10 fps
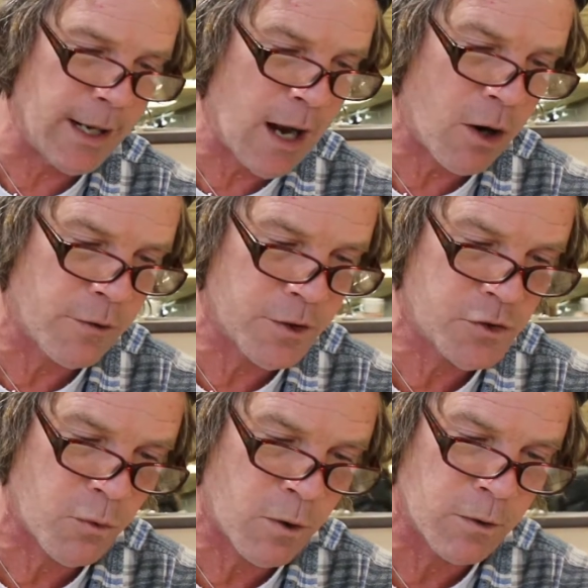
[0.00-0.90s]
get out of
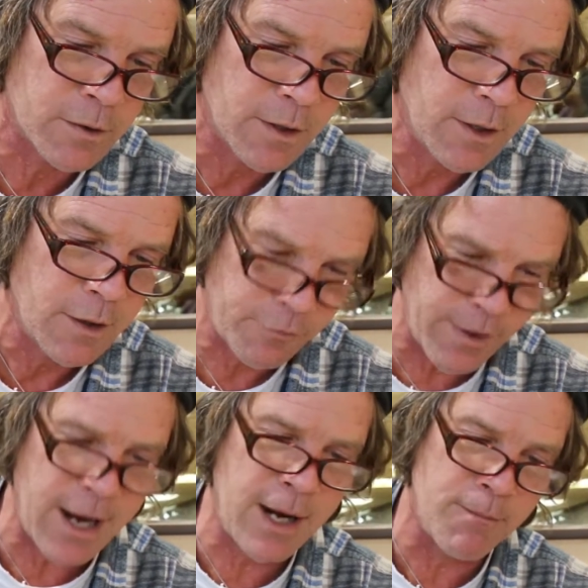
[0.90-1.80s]
this world.
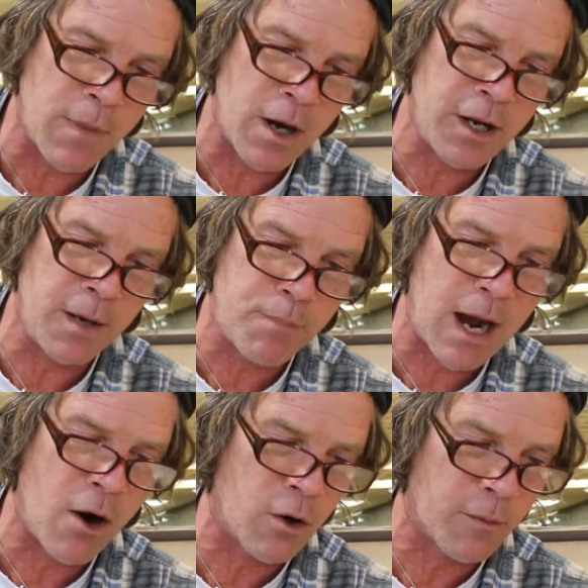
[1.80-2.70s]
Fame, money,
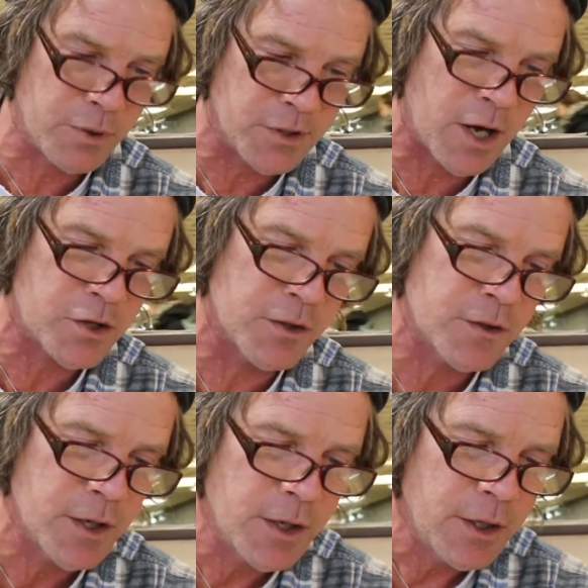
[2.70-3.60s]
power, possessions.
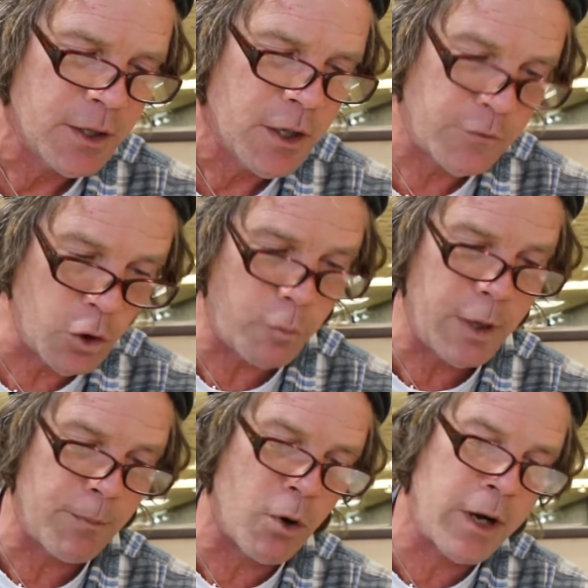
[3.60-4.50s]
Few
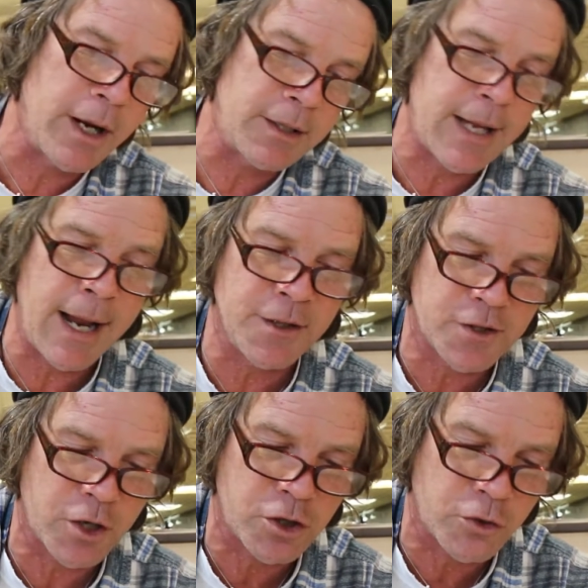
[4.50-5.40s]
people can attain
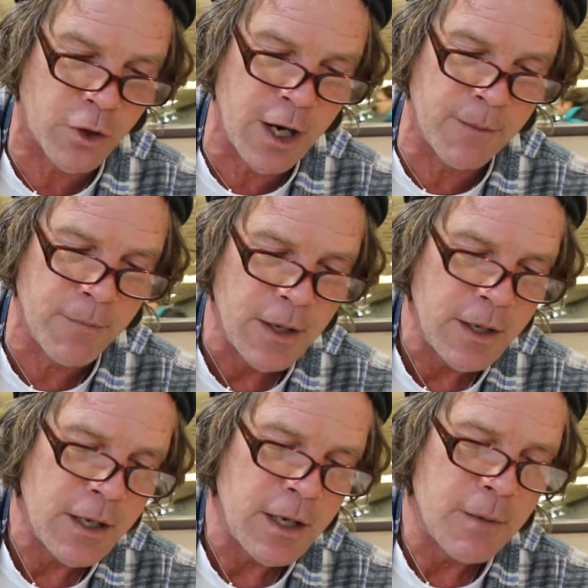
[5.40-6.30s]
such a dream,
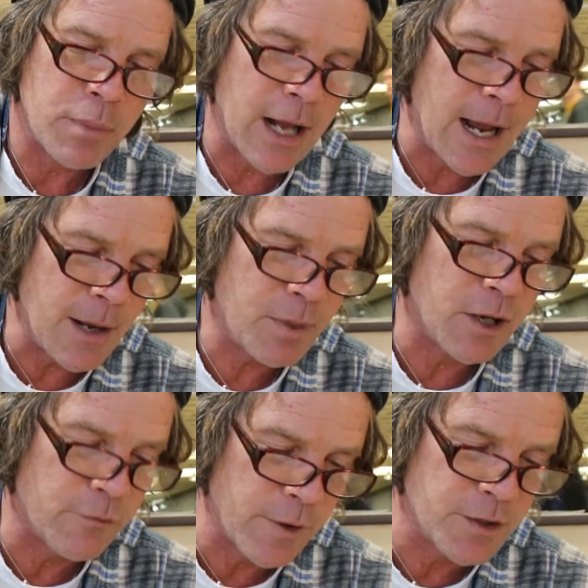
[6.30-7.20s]
but I am
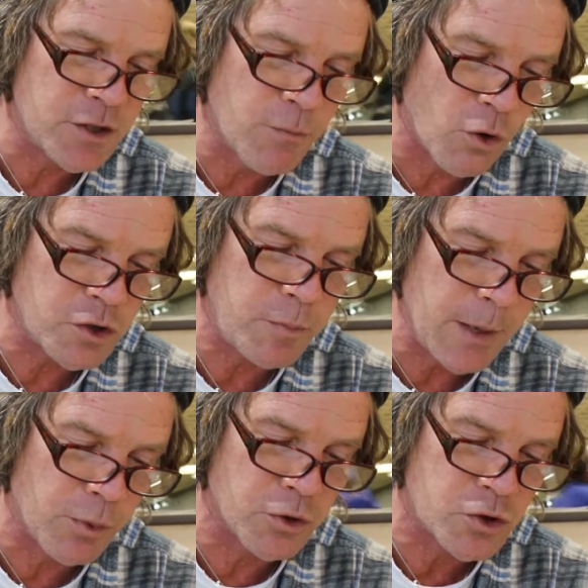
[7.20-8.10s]
convinced most
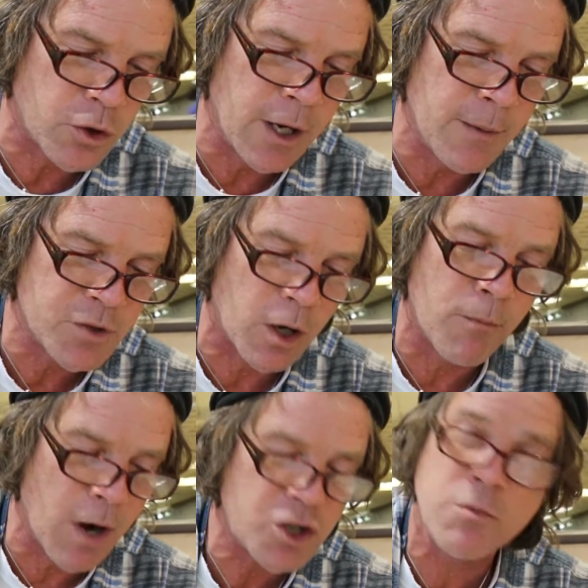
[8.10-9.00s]
people's dreams are
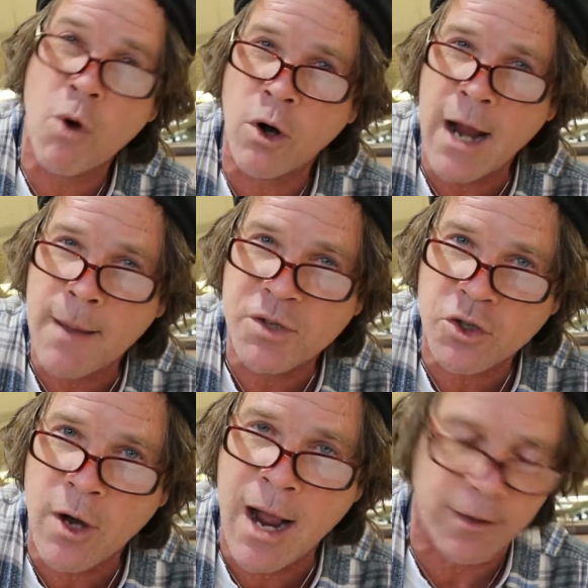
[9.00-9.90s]
much more
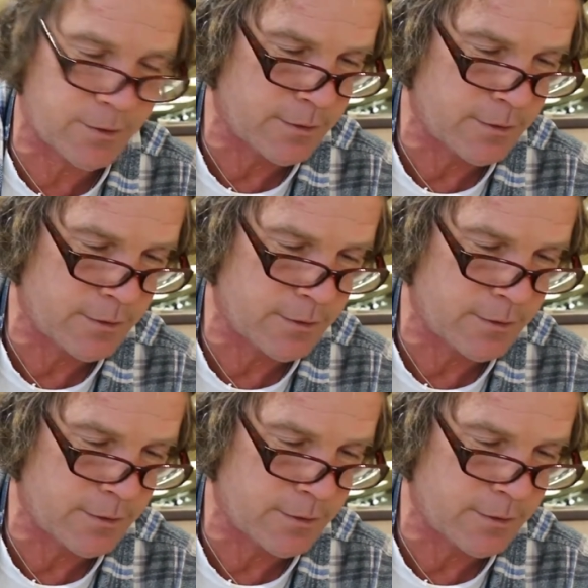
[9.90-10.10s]
abstract,